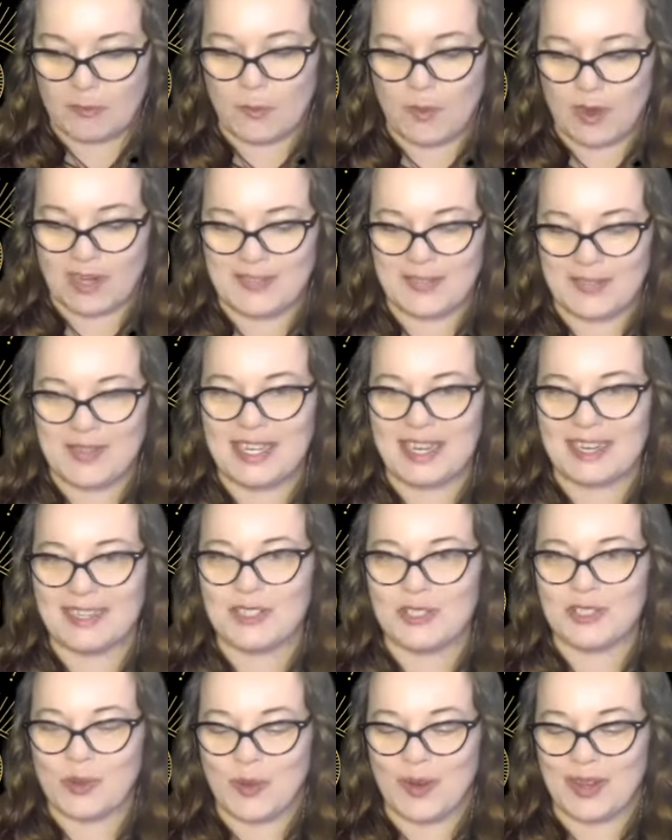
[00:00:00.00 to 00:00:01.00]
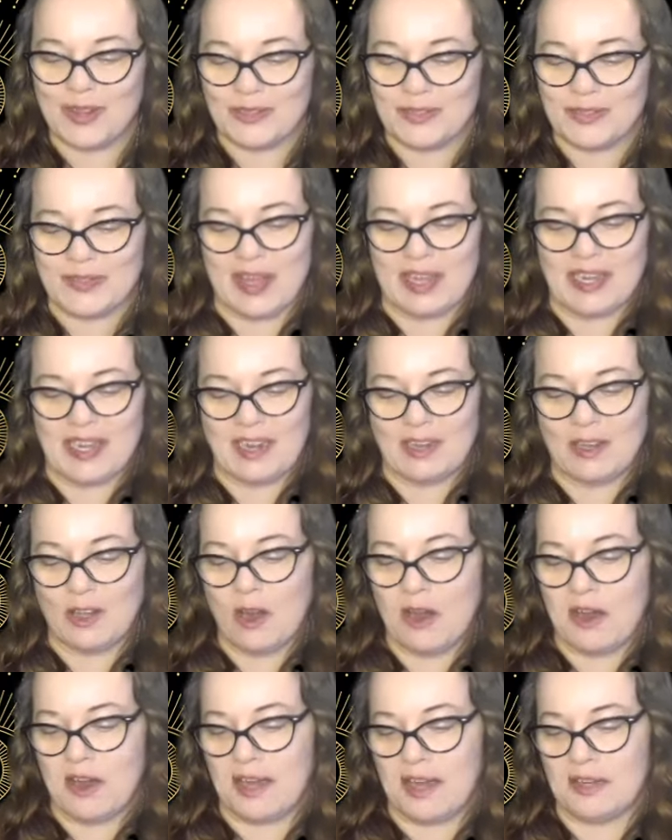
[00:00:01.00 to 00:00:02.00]
One of the next oils that I
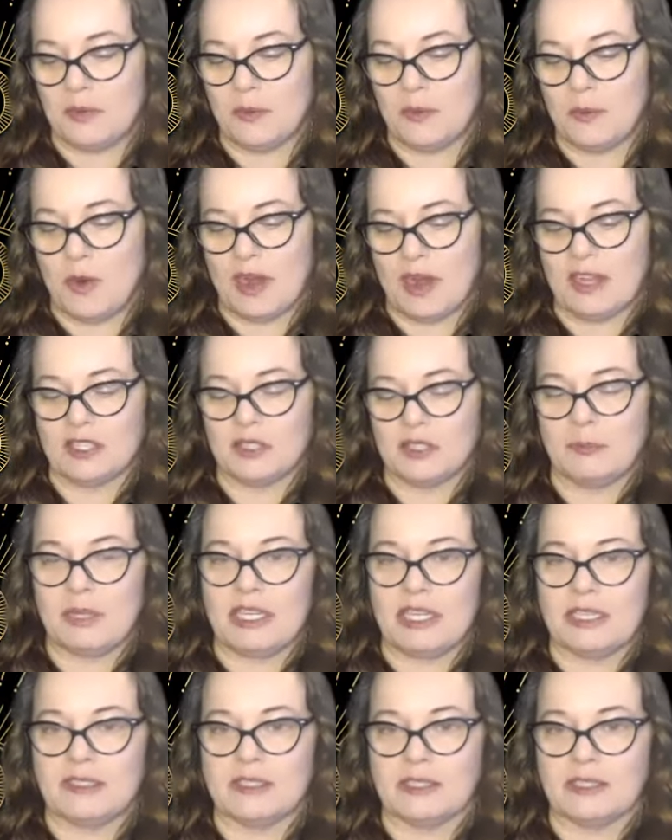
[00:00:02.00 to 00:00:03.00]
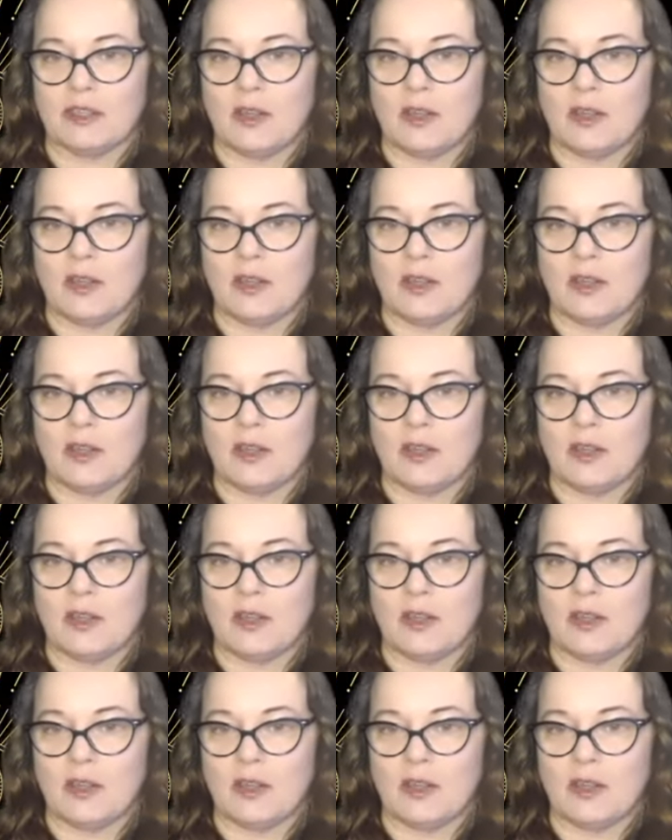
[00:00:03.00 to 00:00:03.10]
got was Peace